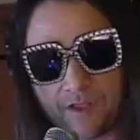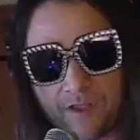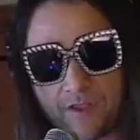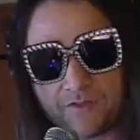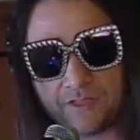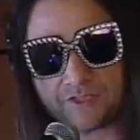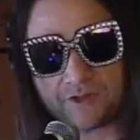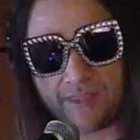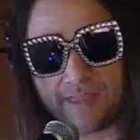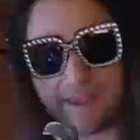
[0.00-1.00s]
So let's try
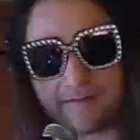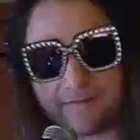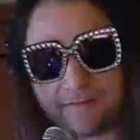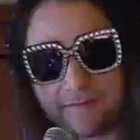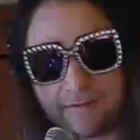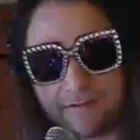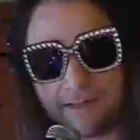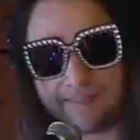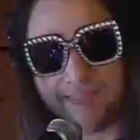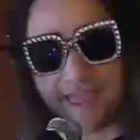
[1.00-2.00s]
that. Like
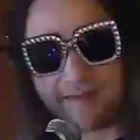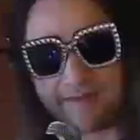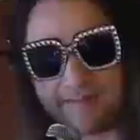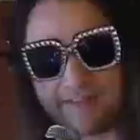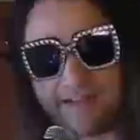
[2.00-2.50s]
that. See?